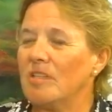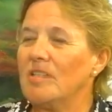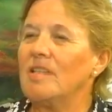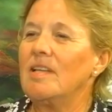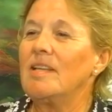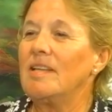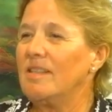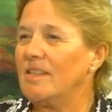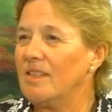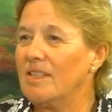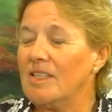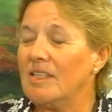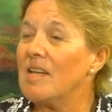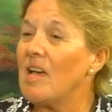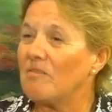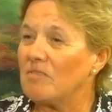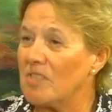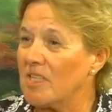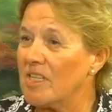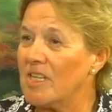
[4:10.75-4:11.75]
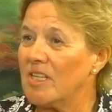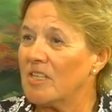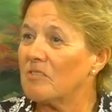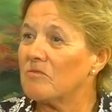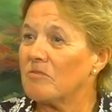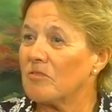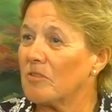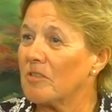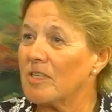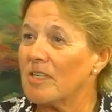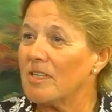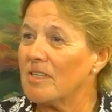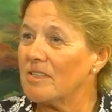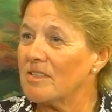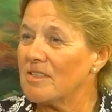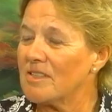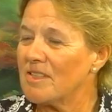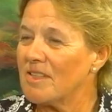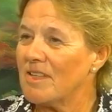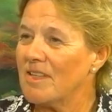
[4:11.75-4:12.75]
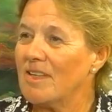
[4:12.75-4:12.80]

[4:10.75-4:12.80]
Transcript: they didn't have to care for us.